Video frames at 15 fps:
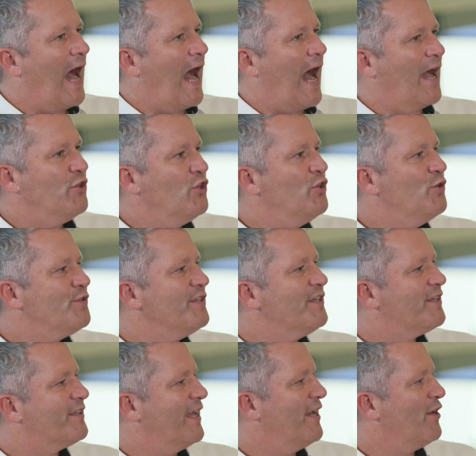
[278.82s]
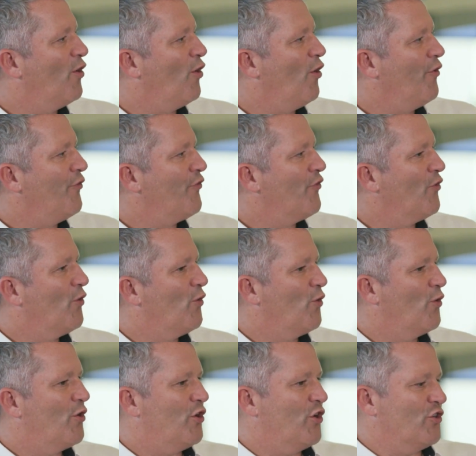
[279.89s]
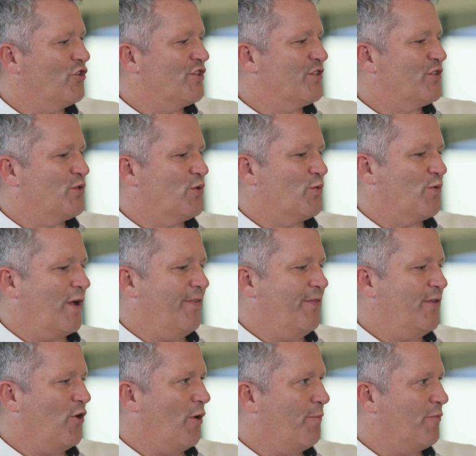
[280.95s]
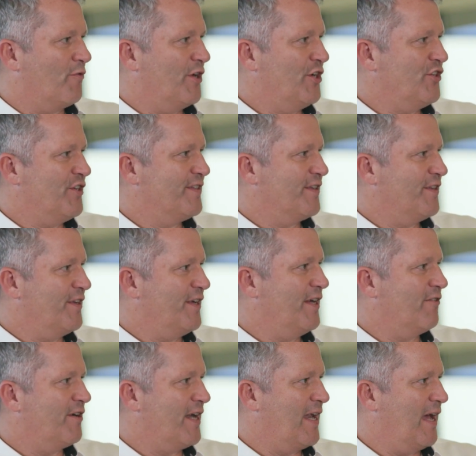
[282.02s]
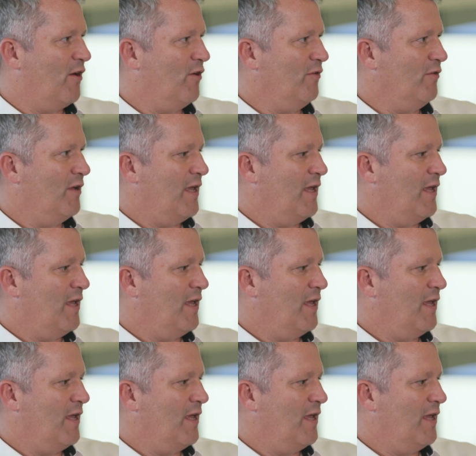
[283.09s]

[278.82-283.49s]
Are you using the data also not just to run the operations in the here and now,